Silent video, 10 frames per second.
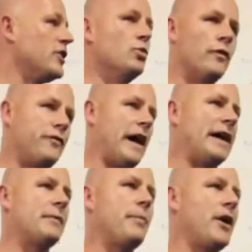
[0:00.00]
you will
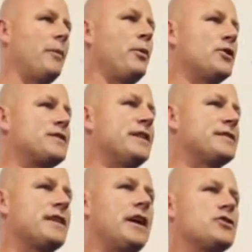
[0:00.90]
find a better person
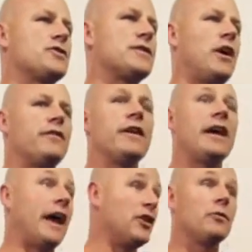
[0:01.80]
inside yourself,
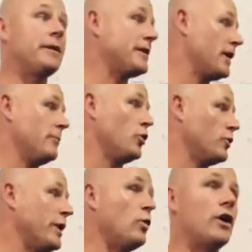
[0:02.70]
and you'll become
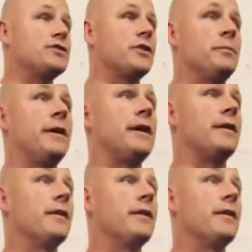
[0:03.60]
what we want you to be.